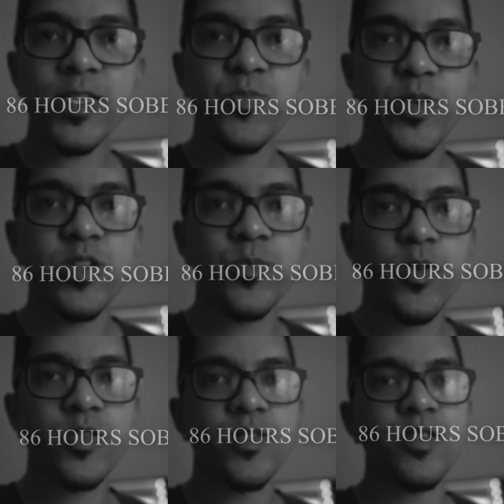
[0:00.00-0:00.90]
experience
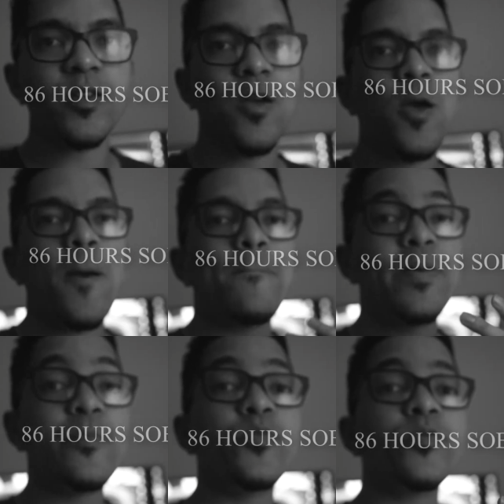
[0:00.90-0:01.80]
personally,
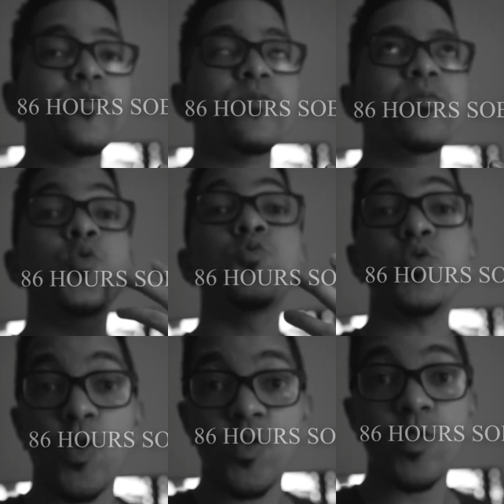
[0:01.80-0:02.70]
people who know you